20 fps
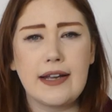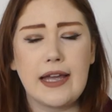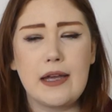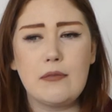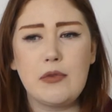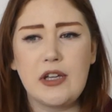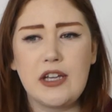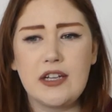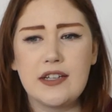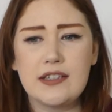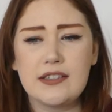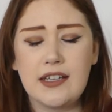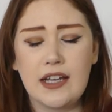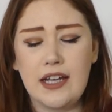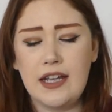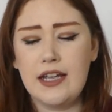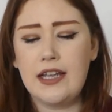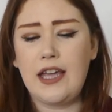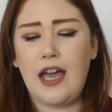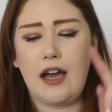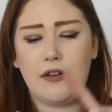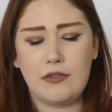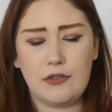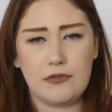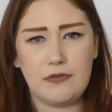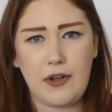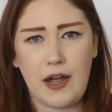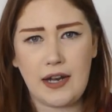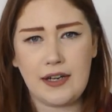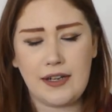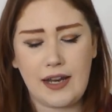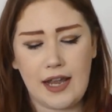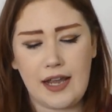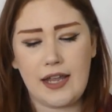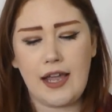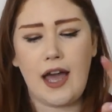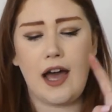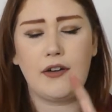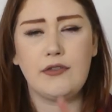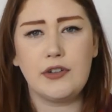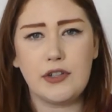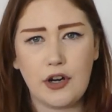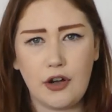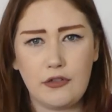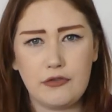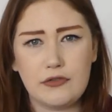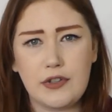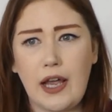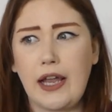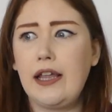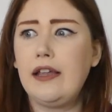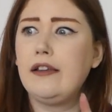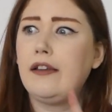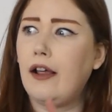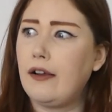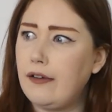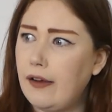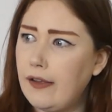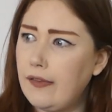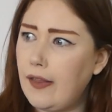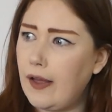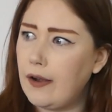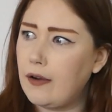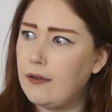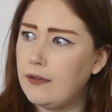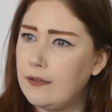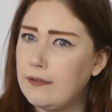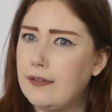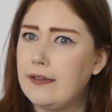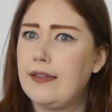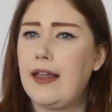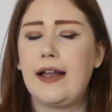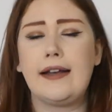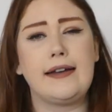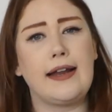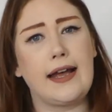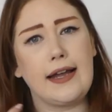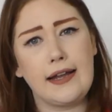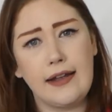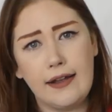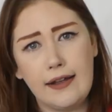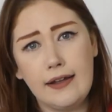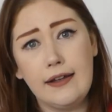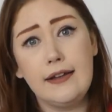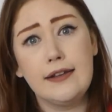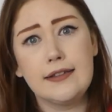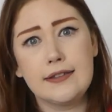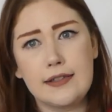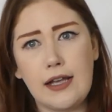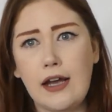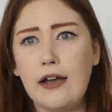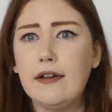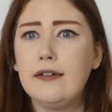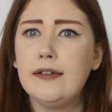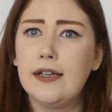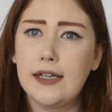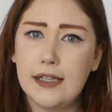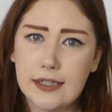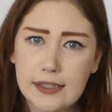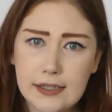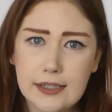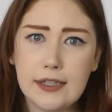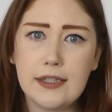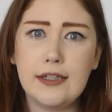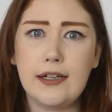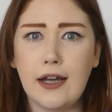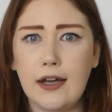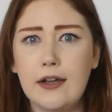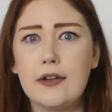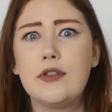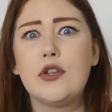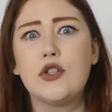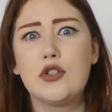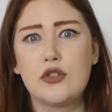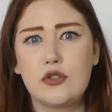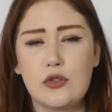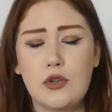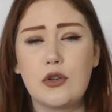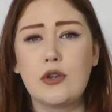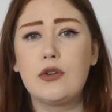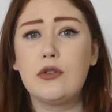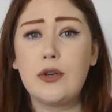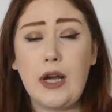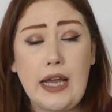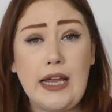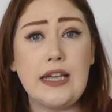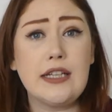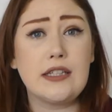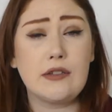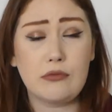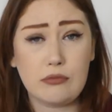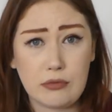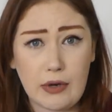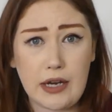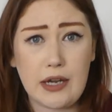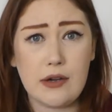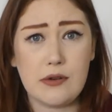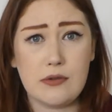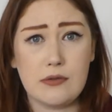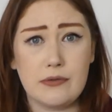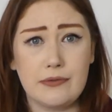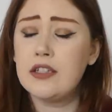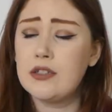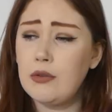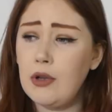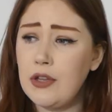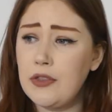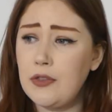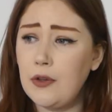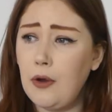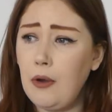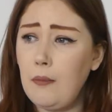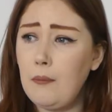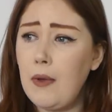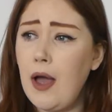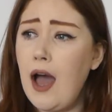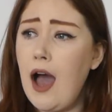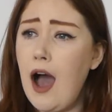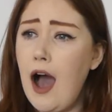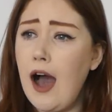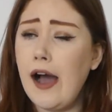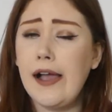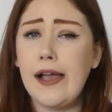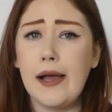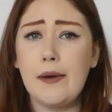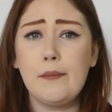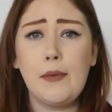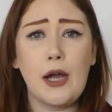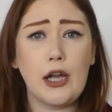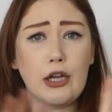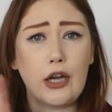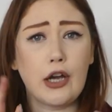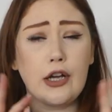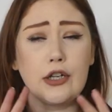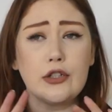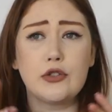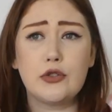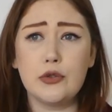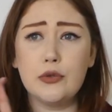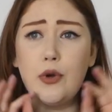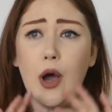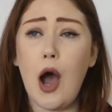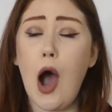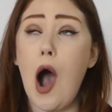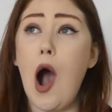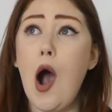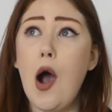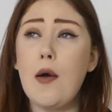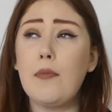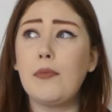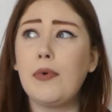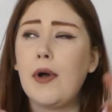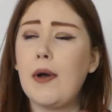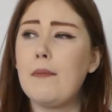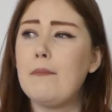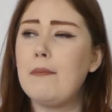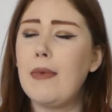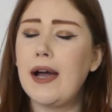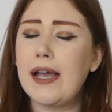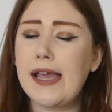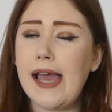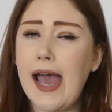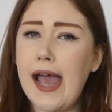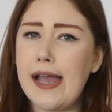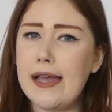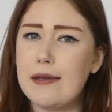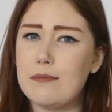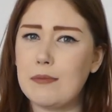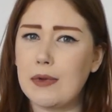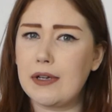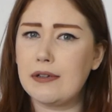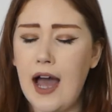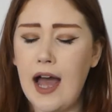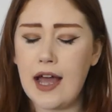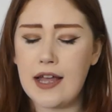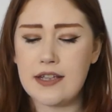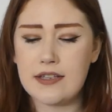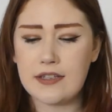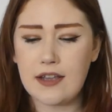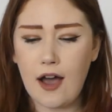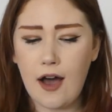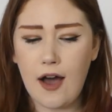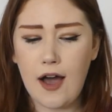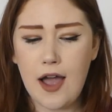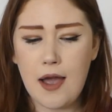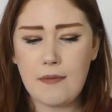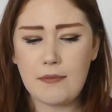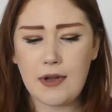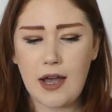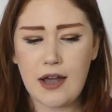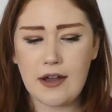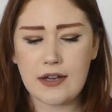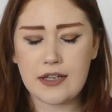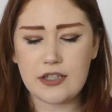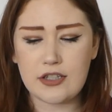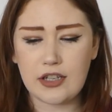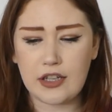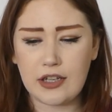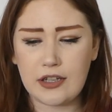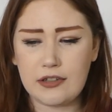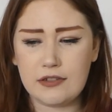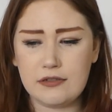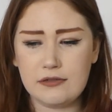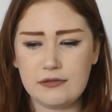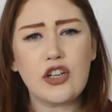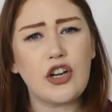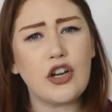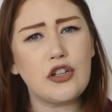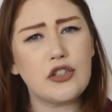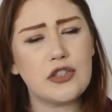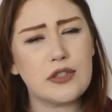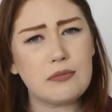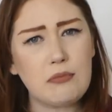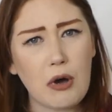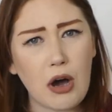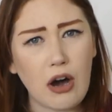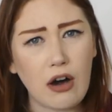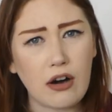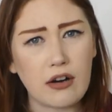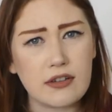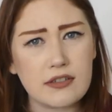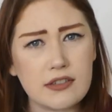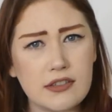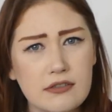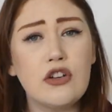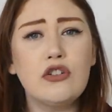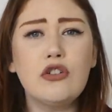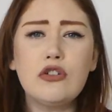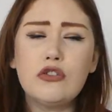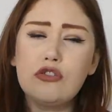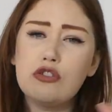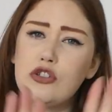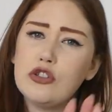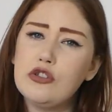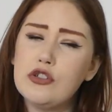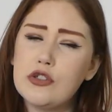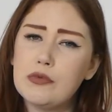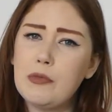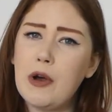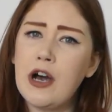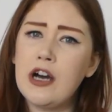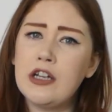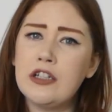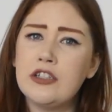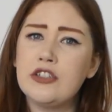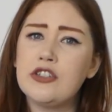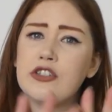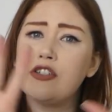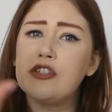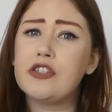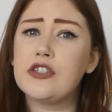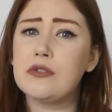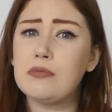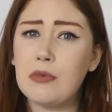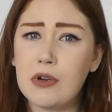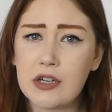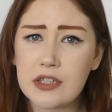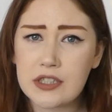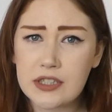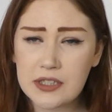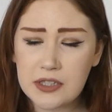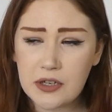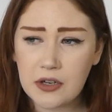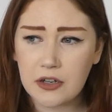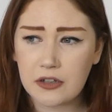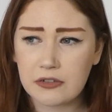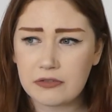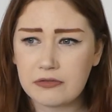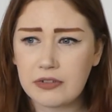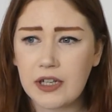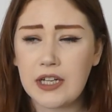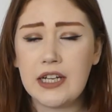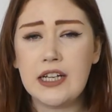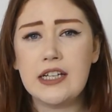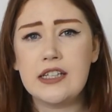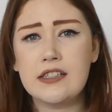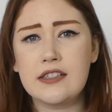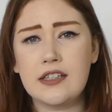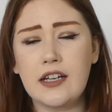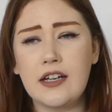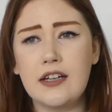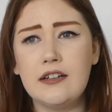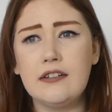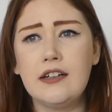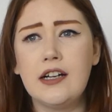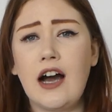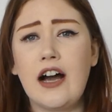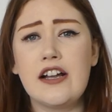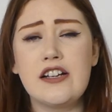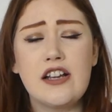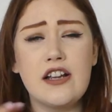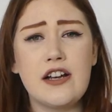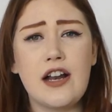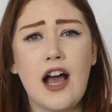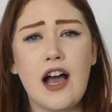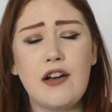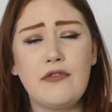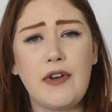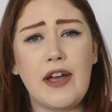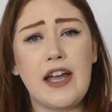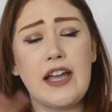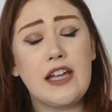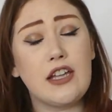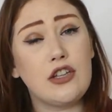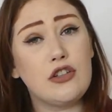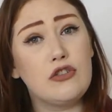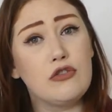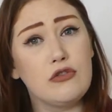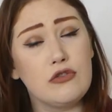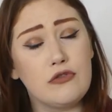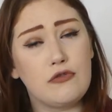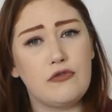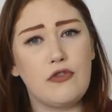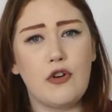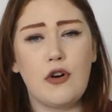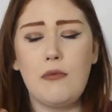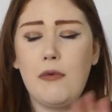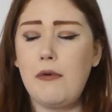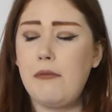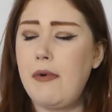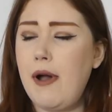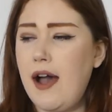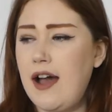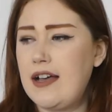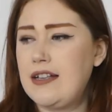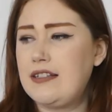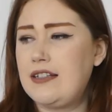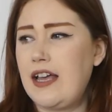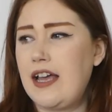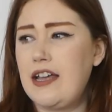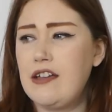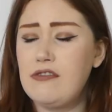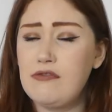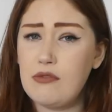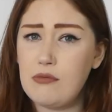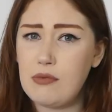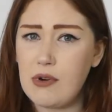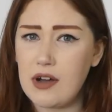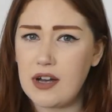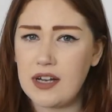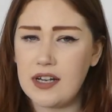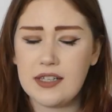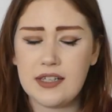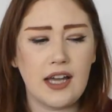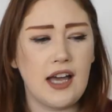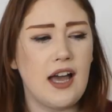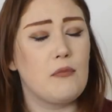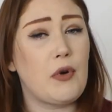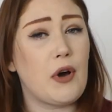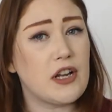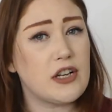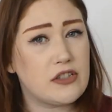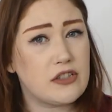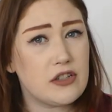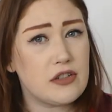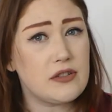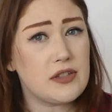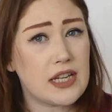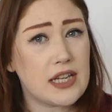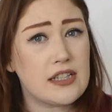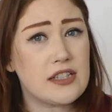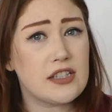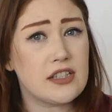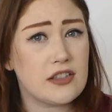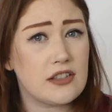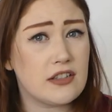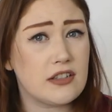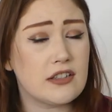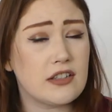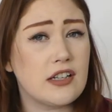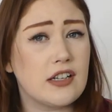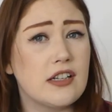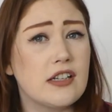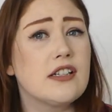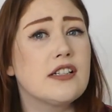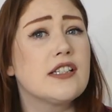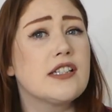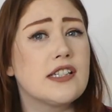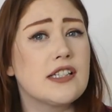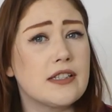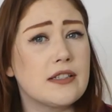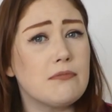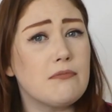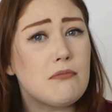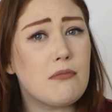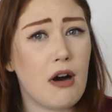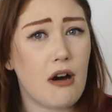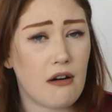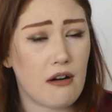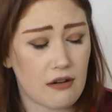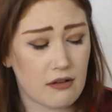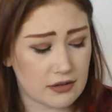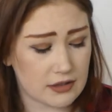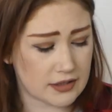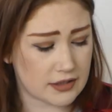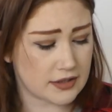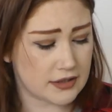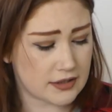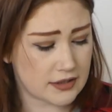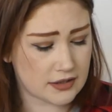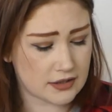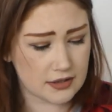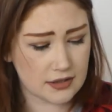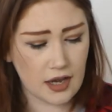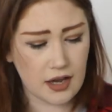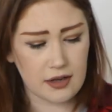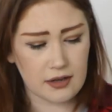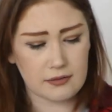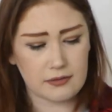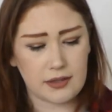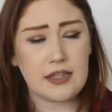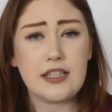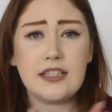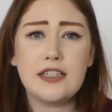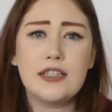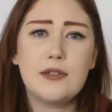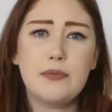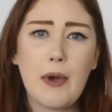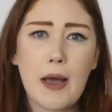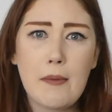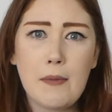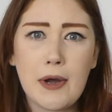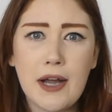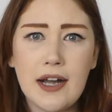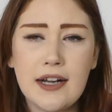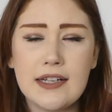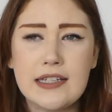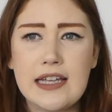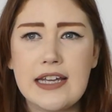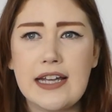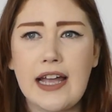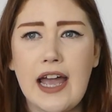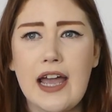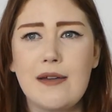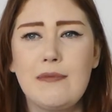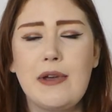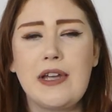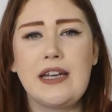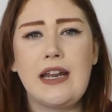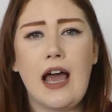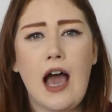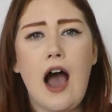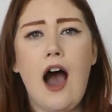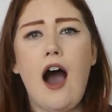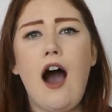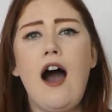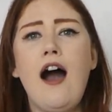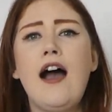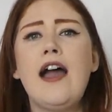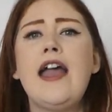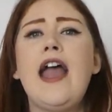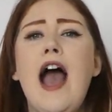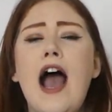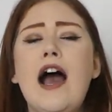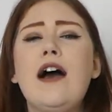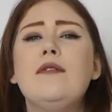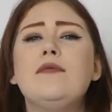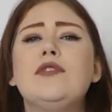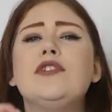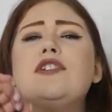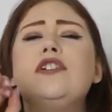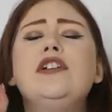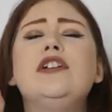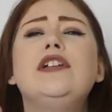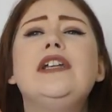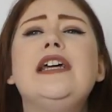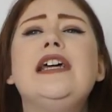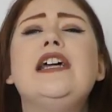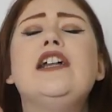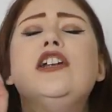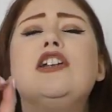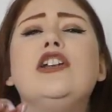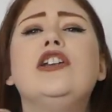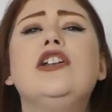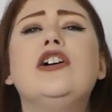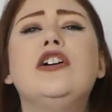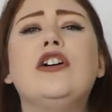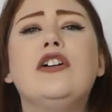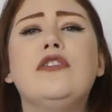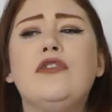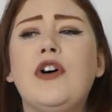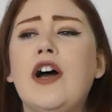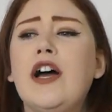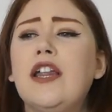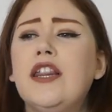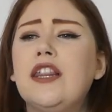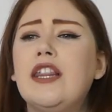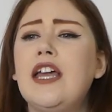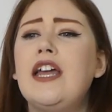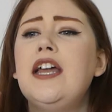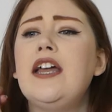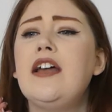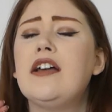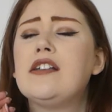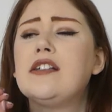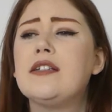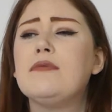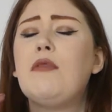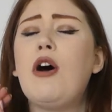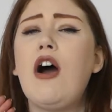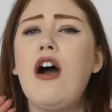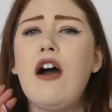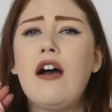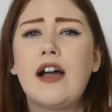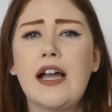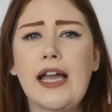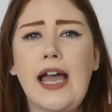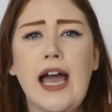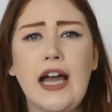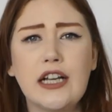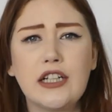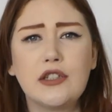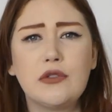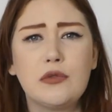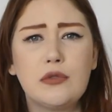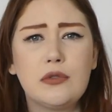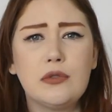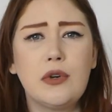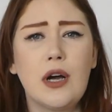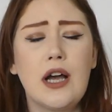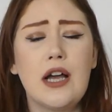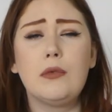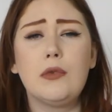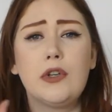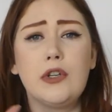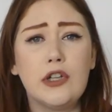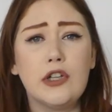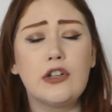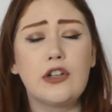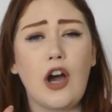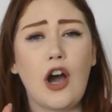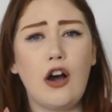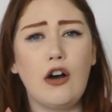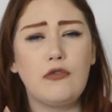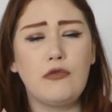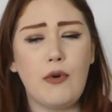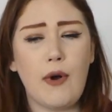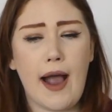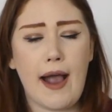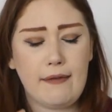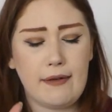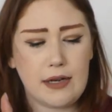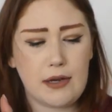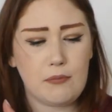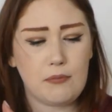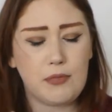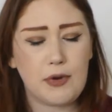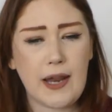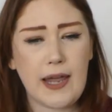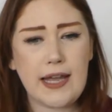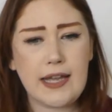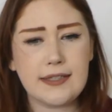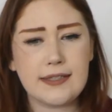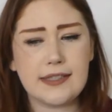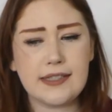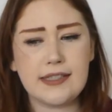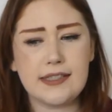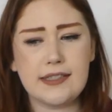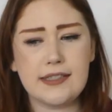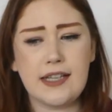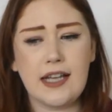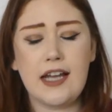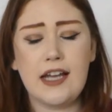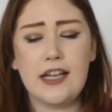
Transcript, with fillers: it because you're having a fat day, you're having an off day, you don't like that colour on that day. So, you know, the struggle is real. So I thought, I am going to up my game and I am going to go smart. Not too smart, just smart enough. So I don't have a uniform per se for work, but I do need to look smart. So, this is where my idea came in. I absolutely love the smart casual look of wearing blazers,